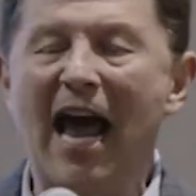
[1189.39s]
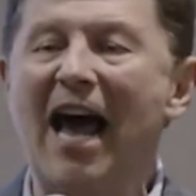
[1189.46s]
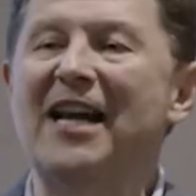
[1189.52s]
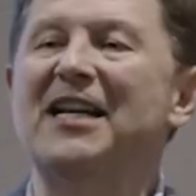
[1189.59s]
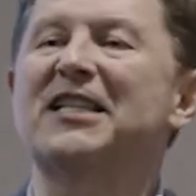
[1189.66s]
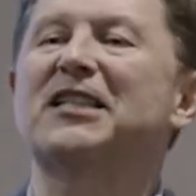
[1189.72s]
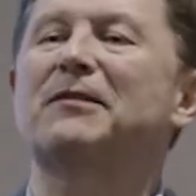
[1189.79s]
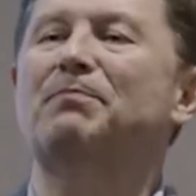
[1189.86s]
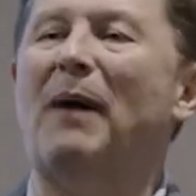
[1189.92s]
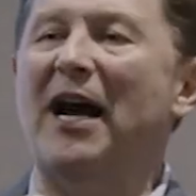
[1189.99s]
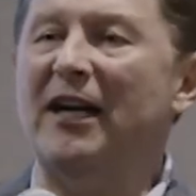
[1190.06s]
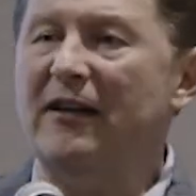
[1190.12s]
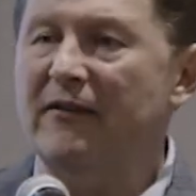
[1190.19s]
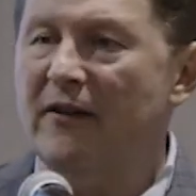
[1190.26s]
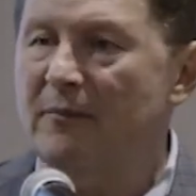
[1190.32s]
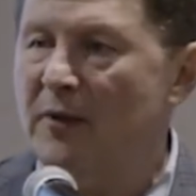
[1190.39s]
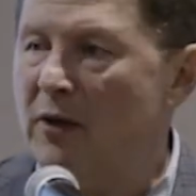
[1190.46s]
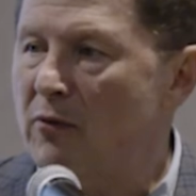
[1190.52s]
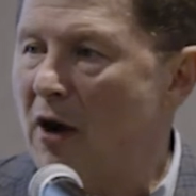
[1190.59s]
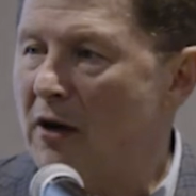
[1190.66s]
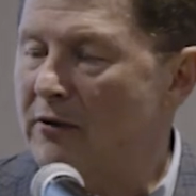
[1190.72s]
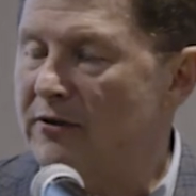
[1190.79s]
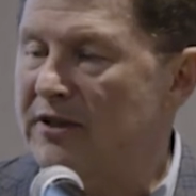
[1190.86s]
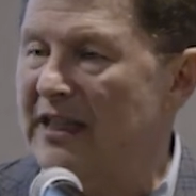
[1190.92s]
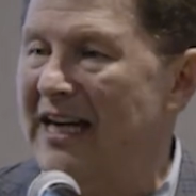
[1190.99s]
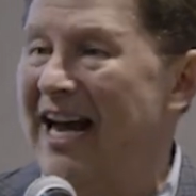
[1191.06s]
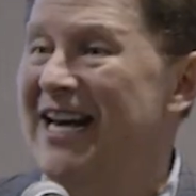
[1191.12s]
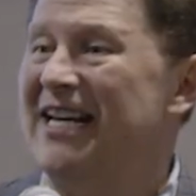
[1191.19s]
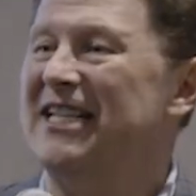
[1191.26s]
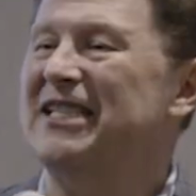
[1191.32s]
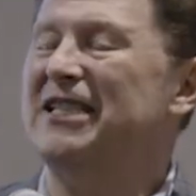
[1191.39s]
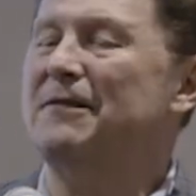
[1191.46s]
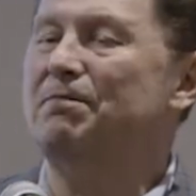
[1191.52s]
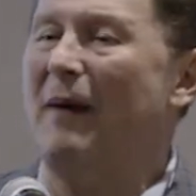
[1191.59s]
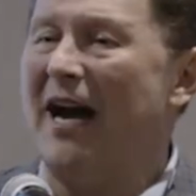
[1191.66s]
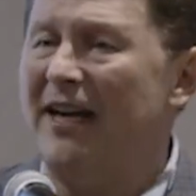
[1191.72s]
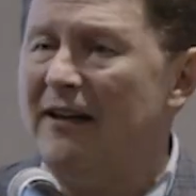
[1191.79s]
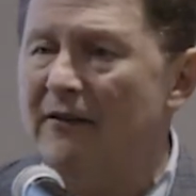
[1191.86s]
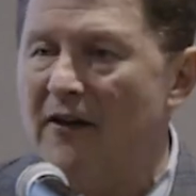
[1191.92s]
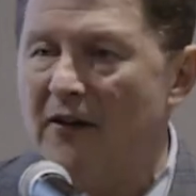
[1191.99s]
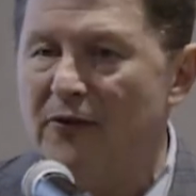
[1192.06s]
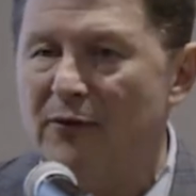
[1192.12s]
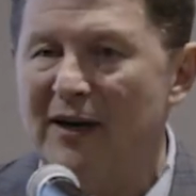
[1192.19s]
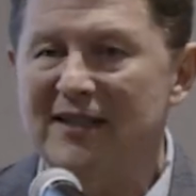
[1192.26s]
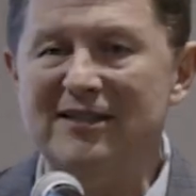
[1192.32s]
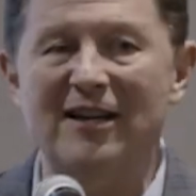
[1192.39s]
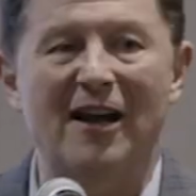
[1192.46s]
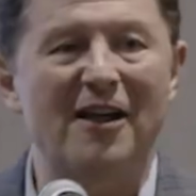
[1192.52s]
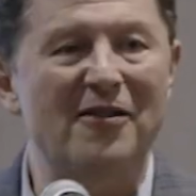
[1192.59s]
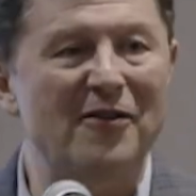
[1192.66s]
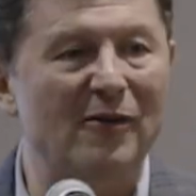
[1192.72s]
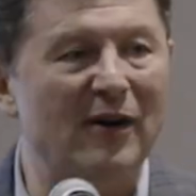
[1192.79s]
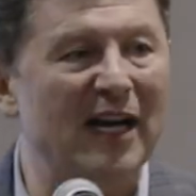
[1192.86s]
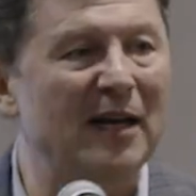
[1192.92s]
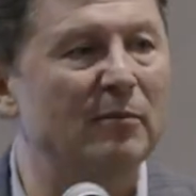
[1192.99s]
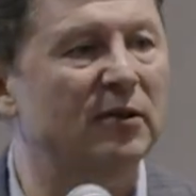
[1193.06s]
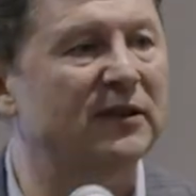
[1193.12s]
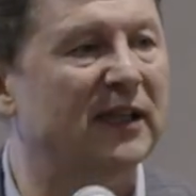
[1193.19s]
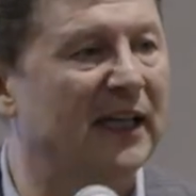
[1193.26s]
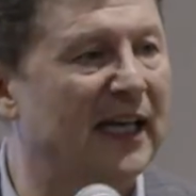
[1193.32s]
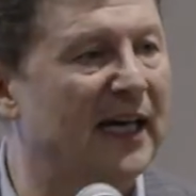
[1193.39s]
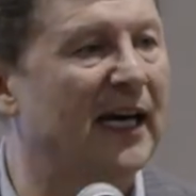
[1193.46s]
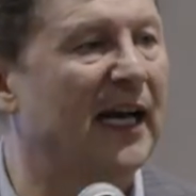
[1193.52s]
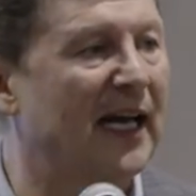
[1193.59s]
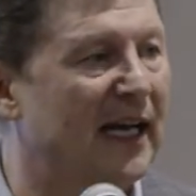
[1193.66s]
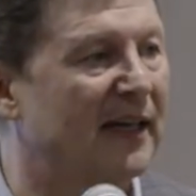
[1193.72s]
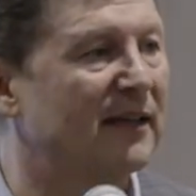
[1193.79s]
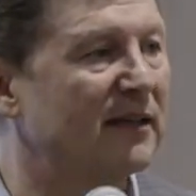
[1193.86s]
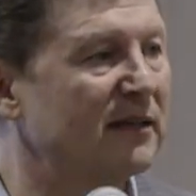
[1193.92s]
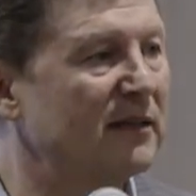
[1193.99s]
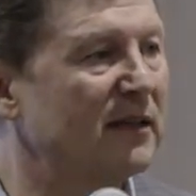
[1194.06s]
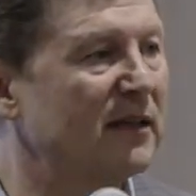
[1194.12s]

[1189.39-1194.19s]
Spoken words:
and in spite of the bureaucracy and in spite of the threats, they're able to get ahead.